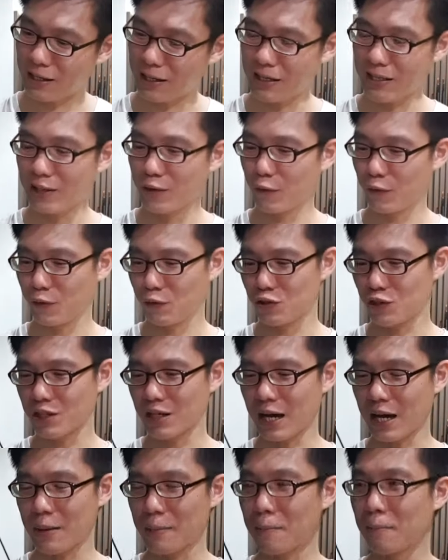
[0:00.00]
in the
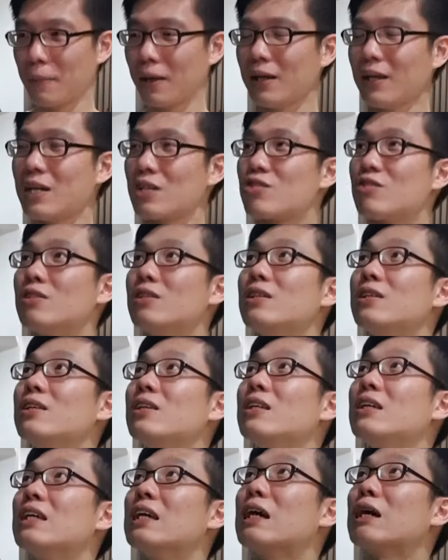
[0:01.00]
future I might
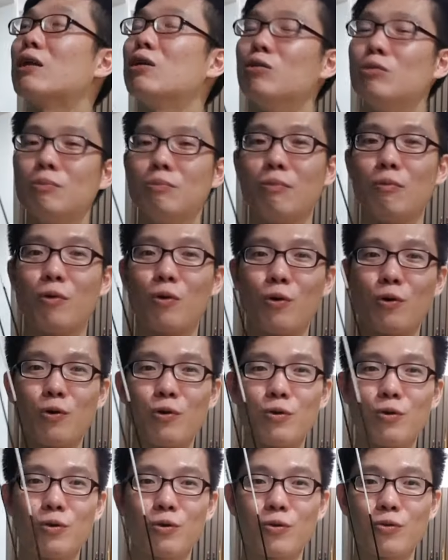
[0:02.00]
actually include
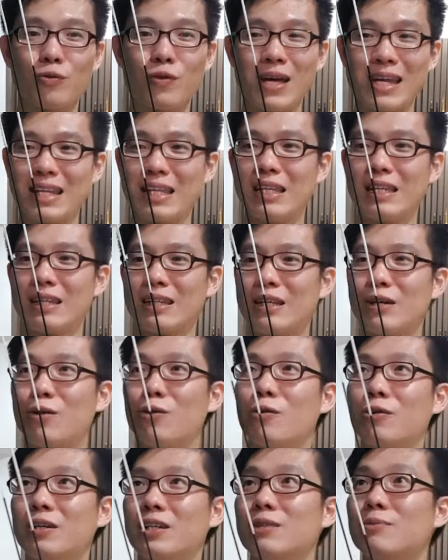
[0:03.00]
more red in the
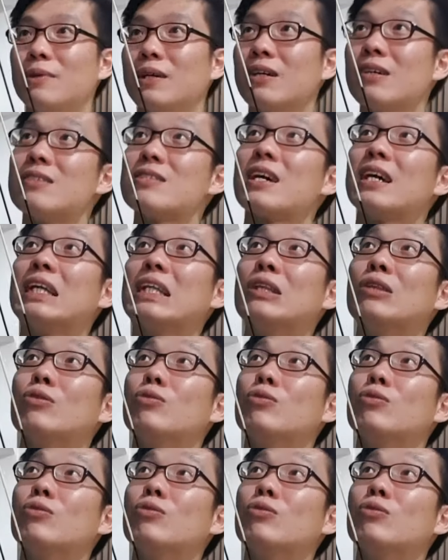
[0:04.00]
order because I